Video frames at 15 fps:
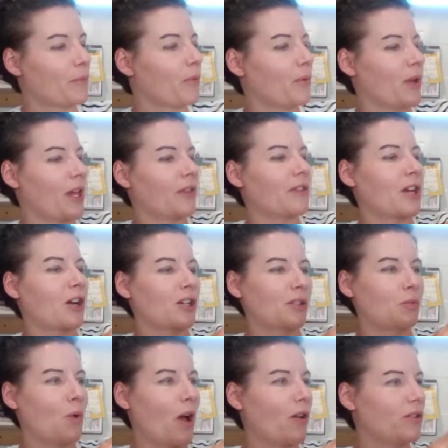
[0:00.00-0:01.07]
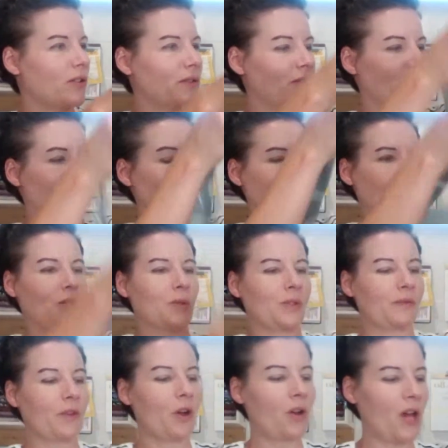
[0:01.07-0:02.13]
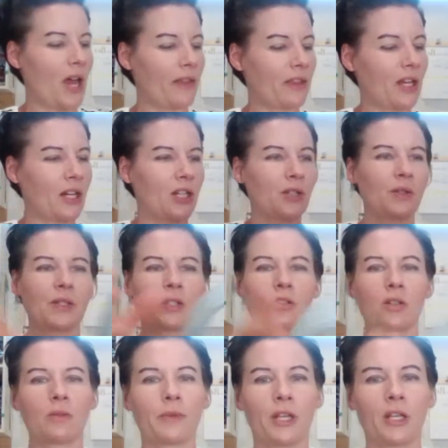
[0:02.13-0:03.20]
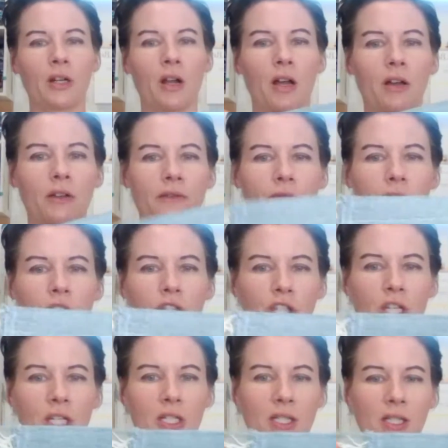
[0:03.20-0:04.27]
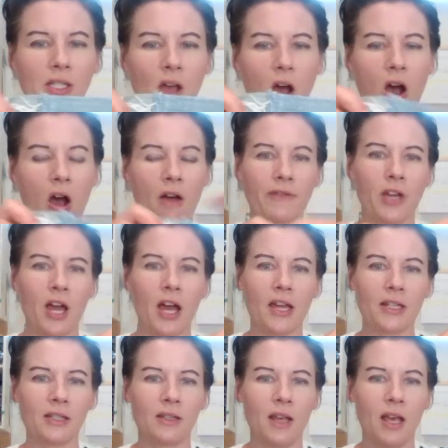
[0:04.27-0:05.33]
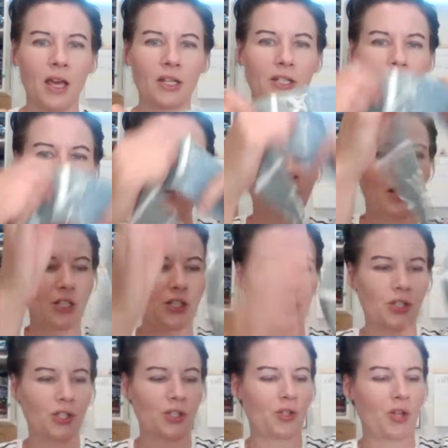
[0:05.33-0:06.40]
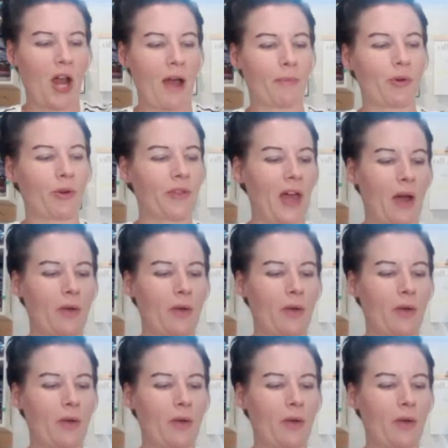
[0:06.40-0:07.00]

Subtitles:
in there as well. So it's useful. And then I used a little bit of jeans offcut to finish the strap on that